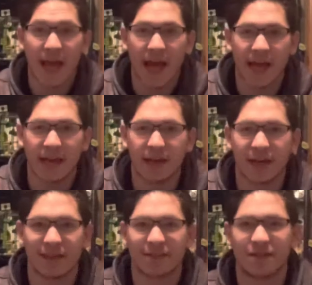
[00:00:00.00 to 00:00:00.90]
Hey
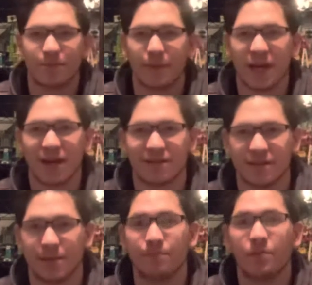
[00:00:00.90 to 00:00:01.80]
guys, it's me
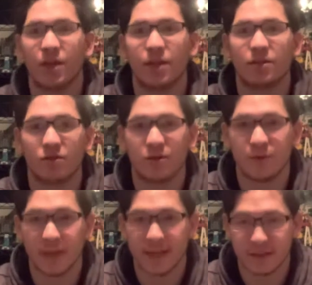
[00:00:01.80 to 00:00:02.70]
Ozzie. It is two
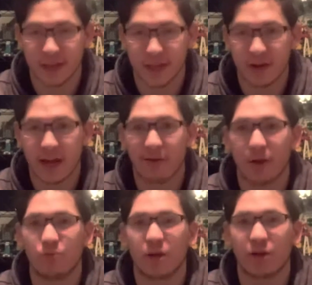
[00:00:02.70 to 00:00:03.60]
days later now,
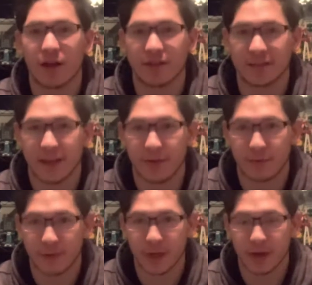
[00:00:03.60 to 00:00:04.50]
and we are on day
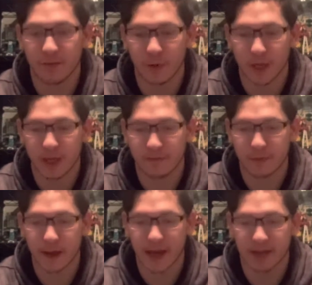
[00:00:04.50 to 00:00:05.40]
three of waiting for
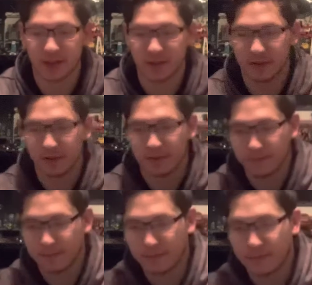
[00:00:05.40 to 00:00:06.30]
packages.
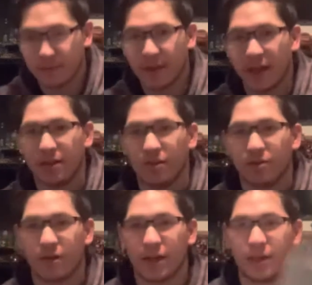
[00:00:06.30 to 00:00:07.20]
And look
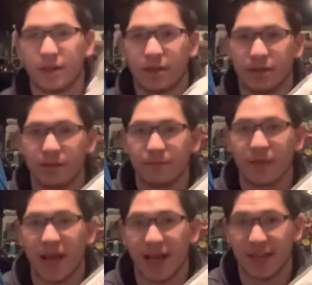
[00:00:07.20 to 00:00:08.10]
right here,
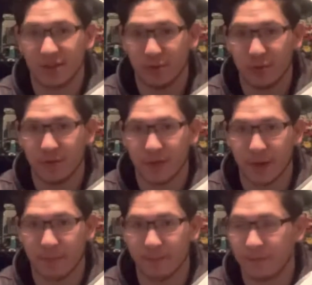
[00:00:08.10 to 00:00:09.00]
I got two of
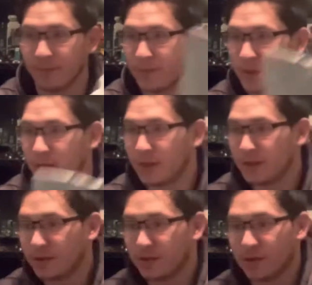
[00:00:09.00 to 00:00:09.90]
them.
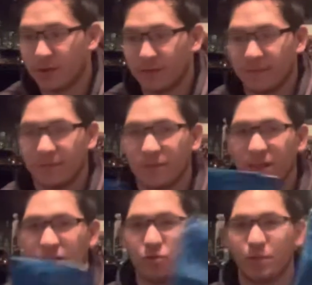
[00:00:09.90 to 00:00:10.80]
So,
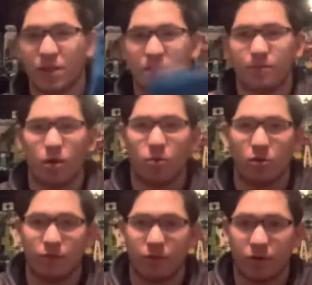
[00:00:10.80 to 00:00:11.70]
let's open this small
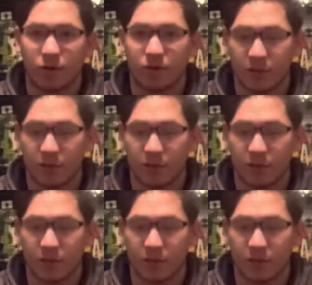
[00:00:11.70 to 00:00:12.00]
one first.